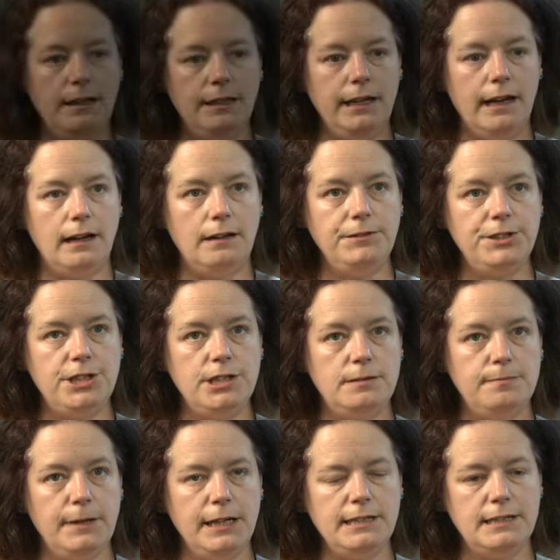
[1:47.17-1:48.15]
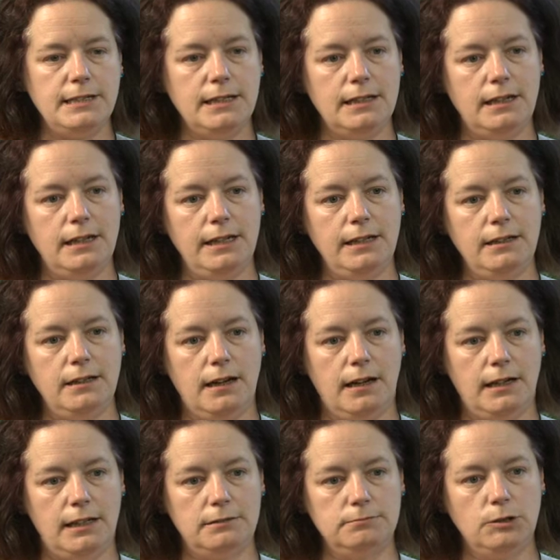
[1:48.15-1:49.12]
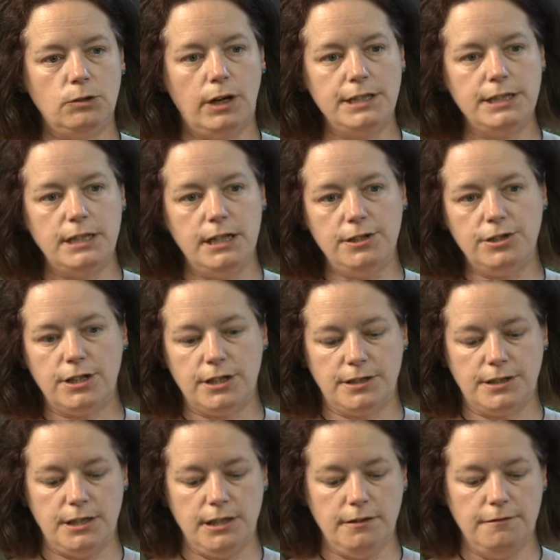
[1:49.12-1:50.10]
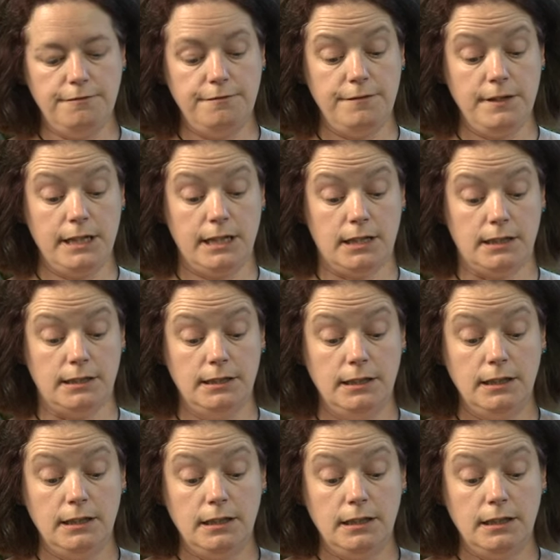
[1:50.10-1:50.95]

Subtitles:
Yeah, I mean, she's basically quite an interesting figure